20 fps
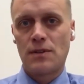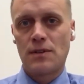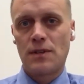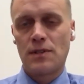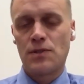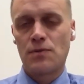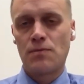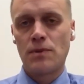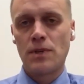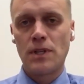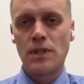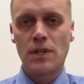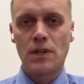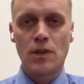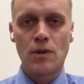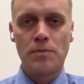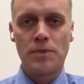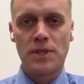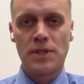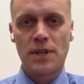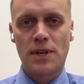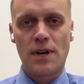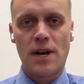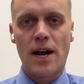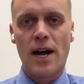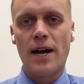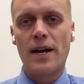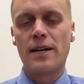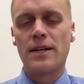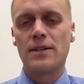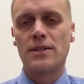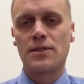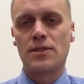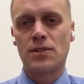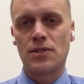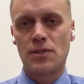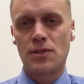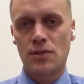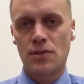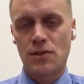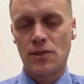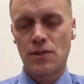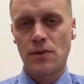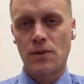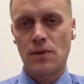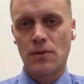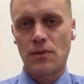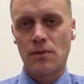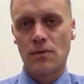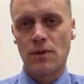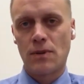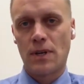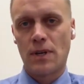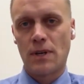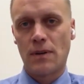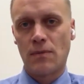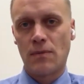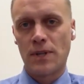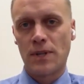And so it's really opened our eyes to